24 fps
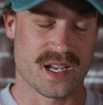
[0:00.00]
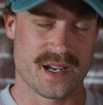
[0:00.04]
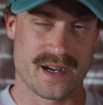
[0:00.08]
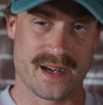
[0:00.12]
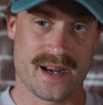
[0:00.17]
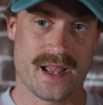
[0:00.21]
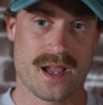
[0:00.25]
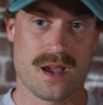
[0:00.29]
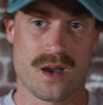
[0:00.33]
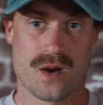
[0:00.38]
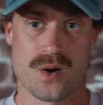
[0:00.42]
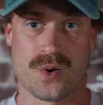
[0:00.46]

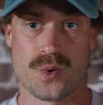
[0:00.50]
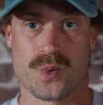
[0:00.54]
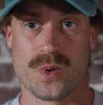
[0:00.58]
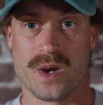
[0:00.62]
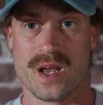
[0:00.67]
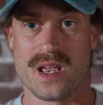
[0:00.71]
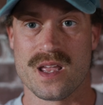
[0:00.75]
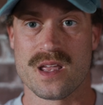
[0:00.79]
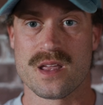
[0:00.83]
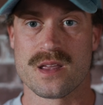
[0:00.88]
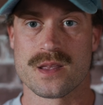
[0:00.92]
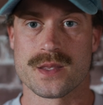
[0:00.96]
Now,
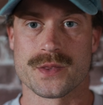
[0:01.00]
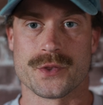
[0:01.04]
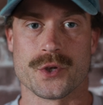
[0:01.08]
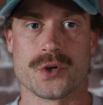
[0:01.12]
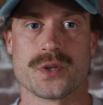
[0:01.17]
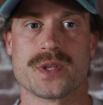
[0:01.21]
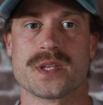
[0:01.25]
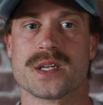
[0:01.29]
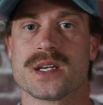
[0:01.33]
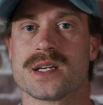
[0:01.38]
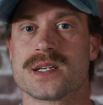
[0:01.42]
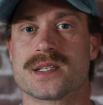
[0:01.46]

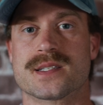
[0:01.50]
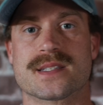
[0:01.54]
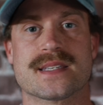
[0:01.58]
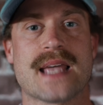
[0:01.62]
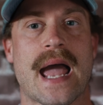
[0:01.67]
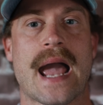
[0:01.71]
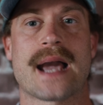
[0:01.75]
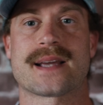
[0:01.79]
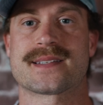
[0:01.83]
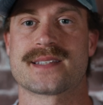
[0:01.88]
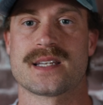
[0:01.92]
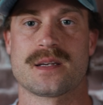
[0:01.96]
they're the
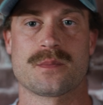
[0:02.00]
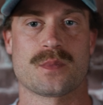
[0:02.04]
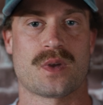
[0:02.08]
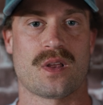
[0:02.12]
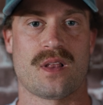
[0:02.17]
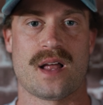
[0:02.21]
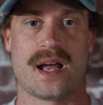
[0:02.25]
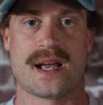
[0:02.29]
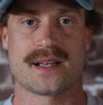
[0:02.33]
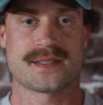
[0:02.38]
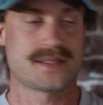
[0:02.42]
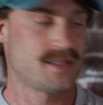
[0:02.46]
exact same
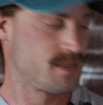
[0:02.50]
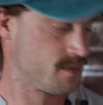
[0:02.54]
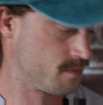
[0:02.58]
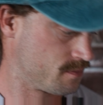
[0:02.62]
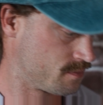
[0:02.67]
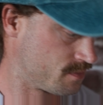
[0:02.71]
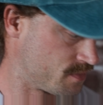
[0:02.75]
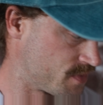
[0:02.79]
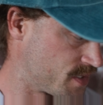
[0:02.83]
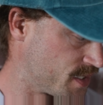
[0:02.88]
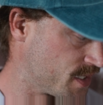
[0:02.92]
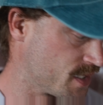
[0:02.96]
glass,
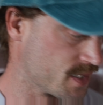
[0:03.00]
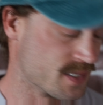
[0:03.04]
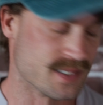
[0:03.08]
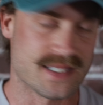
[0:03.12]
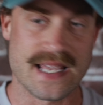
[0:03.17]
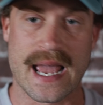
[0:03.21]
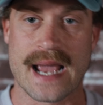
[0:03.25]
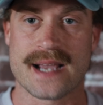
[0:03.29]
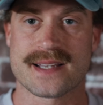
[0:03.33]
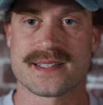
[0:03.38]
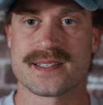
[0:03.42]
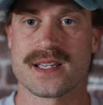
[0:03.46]
the
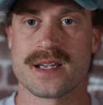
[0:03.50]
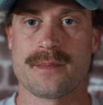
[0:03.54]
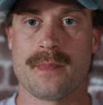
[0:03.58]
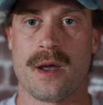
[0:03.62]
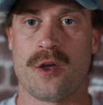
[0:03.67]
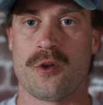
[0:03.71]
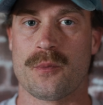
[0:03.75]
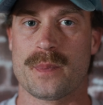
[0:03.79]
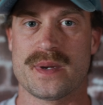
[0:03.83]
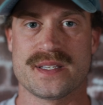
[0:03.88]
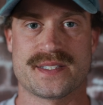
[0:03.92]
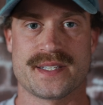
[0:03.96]
exact same
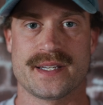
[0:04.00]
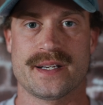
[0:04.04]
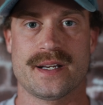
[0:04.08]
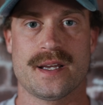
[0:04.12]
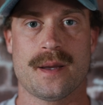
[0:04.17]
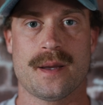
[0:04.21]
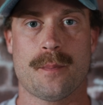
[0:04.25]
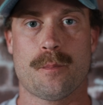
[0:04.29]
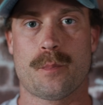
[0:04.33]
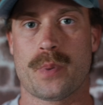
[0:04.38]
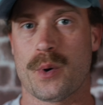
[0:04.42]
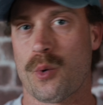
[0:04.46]
elements in
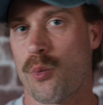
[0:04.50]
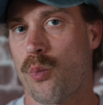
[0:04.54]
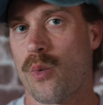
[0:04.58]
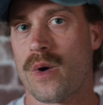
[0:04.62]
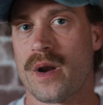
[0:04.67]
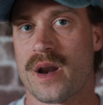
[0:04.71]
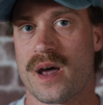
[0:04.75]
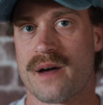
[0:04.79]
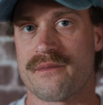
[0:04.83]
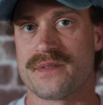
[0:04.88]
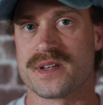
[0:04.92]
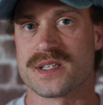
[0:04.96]
it, but
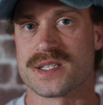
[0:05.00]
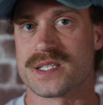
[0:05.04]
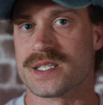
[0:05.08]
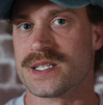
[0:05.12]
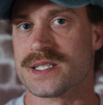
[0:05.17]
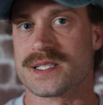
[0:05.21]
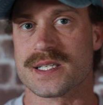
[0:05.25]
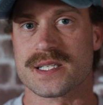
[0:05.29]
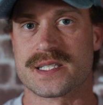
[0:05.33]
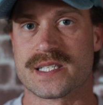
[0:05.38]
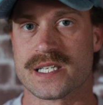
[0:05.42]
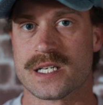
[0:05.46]
one obviously
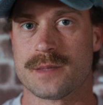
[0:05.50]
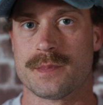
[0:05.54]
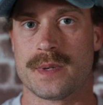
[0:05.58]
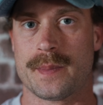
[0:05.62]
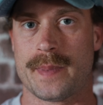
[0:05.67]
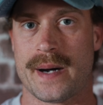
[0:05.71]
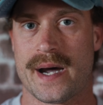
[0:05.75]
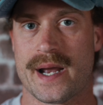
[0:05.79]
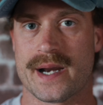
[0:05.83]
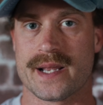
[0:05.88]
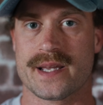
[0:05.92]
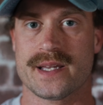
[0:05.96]
is a cinema
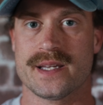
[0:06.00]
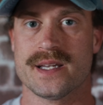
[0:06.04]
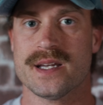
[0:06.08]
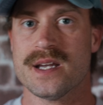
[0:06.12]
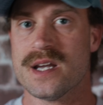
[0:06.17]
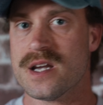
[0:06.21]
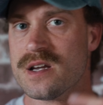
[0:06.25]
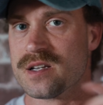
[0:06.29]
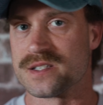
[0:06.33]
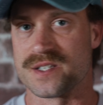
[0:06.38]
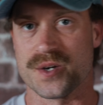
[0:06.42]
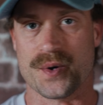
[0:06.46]
body,
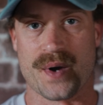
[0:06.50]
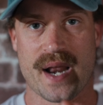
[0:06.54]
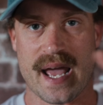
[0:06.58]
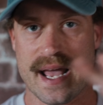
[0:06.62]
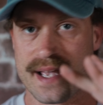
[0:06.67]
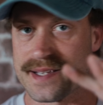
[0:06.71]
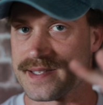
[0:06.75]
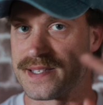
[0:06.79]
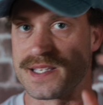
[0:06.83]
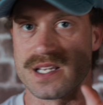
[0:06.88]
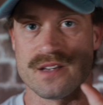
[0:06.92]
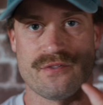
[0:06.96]
so it
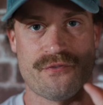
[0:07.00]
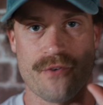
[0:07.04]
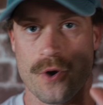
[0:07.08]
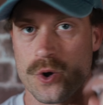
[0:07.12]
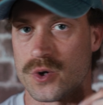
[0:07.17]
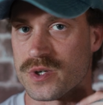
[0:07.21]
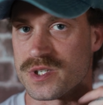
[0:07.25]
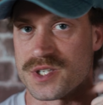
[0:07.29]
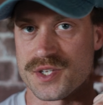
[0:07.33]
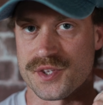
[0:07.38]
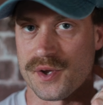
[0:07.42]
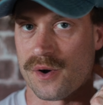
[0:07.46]
has the
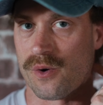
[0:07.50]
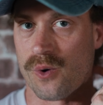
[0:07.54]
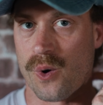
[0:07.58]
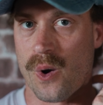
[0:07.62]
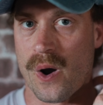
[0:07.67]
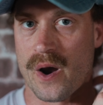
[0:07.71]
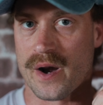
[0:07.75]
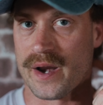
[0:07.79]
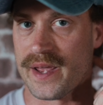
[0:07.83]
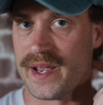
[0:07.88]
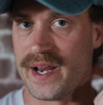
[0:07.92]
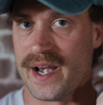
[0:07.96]
focus throw
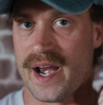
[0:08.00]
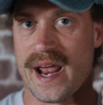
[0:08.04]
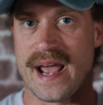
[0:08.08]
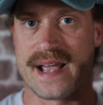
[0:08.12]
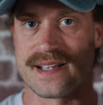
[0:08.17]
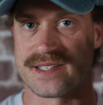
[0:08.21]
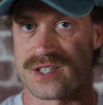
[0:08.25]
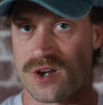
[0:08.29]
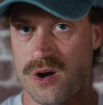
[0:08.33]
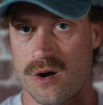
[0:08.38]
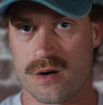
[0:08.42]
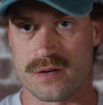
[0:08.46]
on it, and it
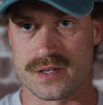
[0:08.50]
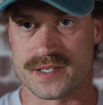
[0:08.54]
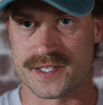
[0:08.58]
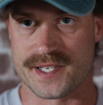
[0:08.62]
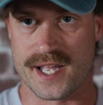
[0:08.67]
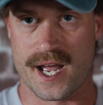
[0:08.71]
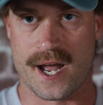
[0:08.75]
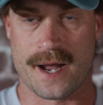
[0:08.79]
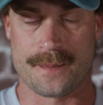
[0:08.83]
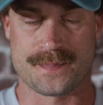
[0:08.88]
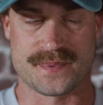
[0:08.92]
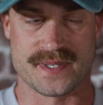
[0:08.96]
has hard
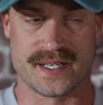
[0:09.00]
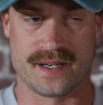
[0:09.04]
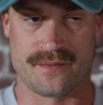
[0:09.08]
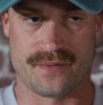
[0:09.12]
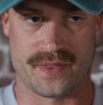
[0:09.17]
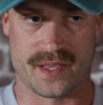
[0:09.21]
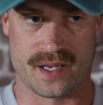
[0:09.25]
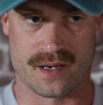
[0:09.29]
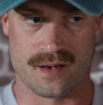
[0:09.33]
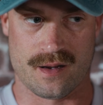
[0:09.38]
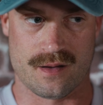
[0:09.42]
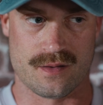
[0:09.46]
stops and
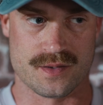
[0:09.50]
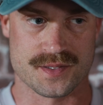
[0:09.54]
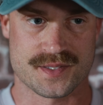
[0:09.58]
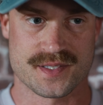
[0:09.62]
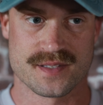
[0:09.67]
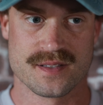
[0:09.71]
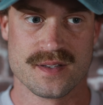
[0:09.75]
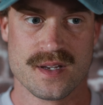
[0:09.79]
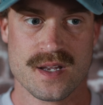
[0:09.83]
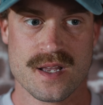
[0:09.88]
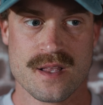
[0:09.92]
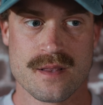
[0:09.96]
everything else,
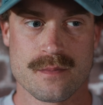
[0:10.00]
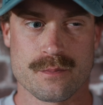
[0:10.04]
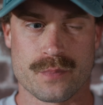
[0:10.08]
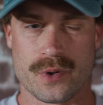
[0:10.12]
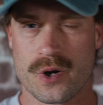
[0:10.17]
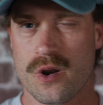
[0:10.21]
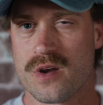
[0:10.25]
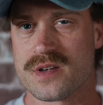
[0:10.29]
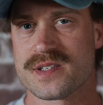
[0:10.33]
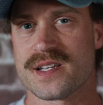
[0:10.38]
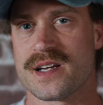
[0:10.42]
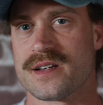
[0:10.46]
but it
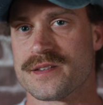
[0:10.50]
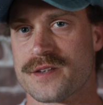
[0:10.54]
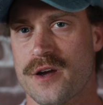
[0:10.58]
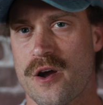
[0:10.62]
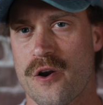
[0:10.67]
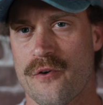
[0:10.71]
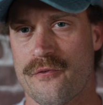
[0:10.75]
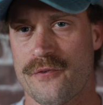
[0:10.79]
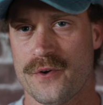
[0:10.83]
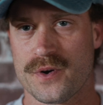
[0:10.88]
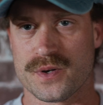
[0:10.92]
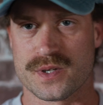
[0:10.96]
also has
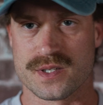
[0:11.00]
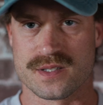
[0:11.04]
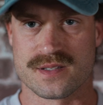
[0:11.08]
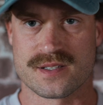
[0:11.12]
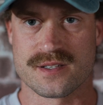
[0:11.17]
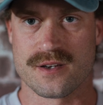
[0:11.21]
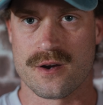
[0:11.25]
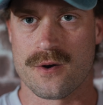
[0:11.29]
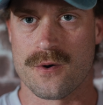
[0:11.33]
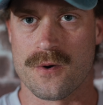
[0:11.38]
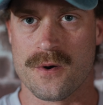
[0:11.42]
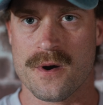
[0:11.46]
autofocus.
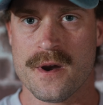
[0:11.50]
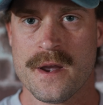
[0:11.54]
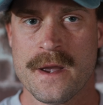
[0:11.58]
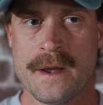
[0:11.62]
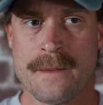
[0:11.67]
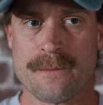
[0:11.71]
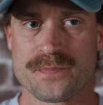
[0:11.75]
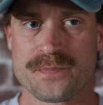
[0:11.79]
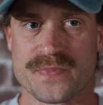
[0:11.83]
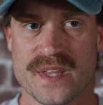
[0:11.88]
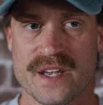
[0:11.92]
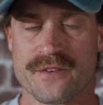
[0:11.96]
So
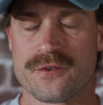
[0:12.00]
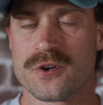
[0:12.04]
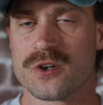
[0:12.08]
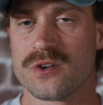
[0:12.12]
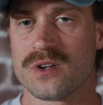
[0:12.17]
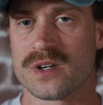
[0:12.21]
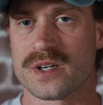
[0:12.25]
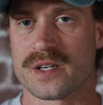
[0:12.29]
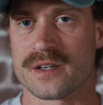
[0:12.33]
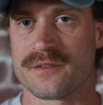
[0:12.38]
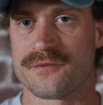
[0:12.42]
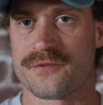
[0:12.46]
if you're
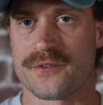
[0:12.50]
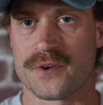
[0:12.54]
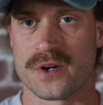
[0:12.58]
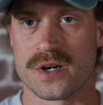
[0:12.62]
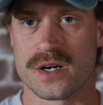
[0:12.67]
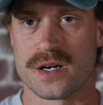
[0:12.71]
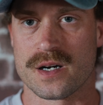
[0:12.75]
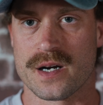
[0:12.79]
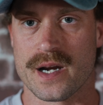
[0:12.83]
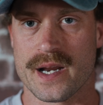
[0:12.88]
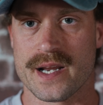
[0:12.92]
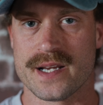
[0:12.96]
looking
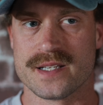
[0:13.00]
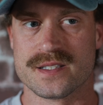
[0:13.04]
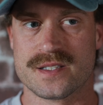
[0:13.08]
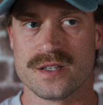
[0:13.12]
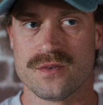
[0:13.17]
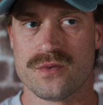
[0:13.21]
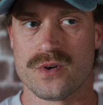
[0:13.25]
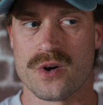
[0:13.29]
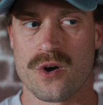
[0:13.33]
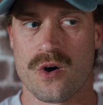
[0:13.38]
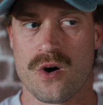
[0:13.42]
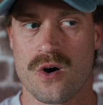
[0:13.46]
for a
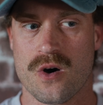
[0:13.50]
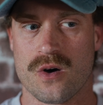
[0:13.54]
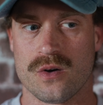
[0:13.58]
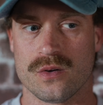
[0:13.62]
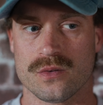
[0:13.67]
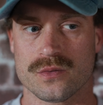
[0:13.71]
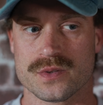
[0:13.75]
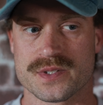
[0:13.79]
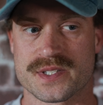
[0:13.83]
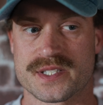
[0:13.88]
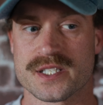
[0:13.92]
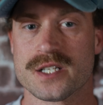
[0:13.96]

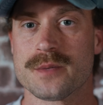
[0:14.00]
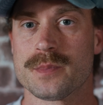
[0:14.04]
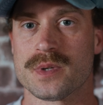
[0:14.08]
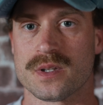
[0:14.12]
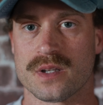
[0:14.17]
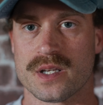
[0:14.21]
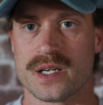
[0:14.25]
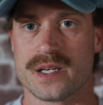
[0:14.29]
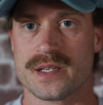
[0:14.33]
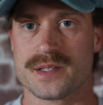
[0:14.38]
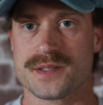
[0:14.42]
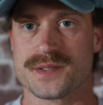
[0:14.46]
do-it-all cinema
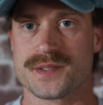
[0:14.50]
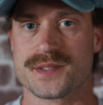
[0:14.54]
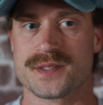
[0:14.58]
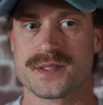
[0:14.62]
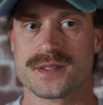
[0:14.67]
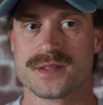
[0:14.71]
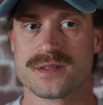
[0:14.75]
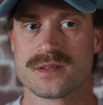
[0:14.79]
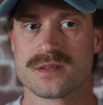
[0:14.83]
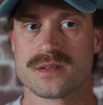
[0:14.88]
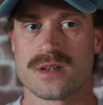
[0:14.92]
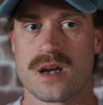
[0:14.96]
lens
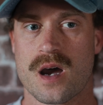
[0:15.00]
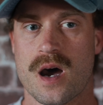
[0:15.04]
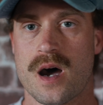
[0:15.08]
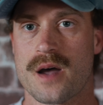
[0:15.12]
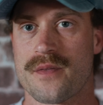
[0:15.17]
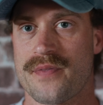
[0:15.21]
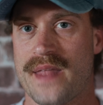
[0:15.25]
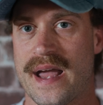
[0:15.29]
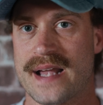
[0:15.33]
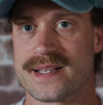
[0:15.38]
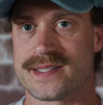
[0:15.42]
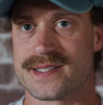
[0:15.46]

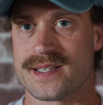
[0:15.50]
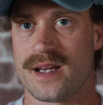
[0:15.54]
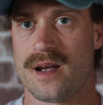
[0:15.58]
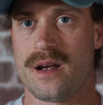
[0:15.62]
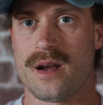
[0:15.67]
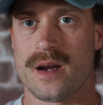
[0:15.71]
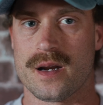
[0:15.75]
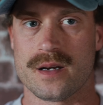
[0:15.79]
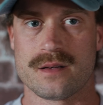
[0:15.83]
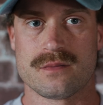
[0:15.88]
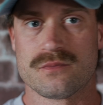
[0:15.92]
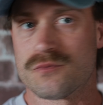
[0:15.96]
on that
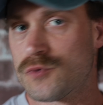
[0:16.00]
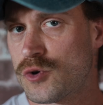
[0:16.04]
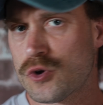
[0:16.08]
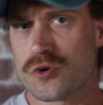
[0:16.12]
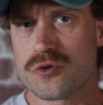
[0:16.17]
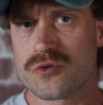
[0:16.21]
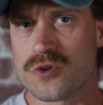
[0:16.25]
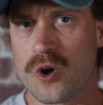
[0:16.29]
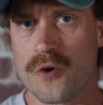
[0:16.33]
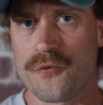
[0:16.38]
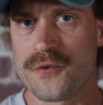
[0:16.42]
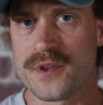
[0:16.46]
side,
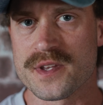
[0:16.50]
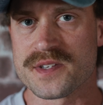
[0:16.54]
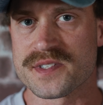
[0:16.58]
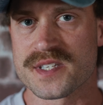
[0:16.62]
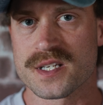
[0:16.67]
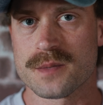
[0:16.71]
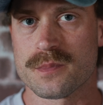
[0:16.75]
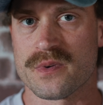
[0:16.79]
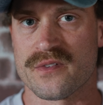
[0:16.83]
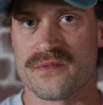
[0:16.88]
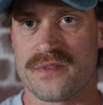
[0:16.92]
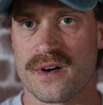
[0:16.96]
go for the
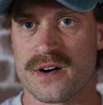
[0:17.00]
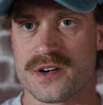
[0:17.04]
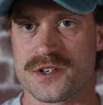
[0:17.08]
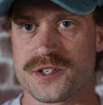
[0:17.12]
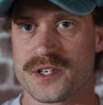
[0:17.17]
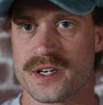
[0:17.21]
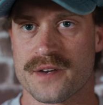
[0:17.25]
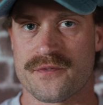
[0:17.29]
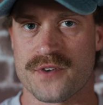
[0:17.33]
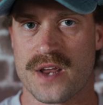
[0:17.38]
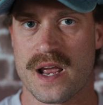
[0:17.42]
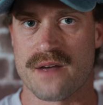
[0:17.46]
cinema
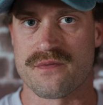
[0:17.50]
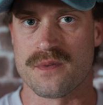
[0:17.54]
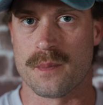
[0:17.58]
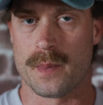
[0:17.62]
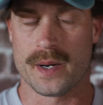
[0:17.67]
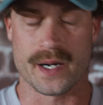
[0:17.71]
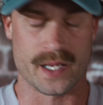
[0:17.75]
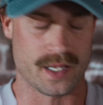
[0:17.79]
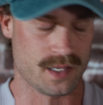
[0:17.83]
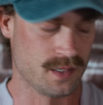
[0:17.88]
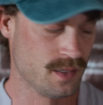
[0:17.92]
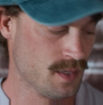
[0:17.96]
version if you have the
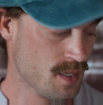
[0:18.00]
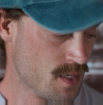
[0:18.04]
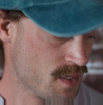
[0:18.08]
money.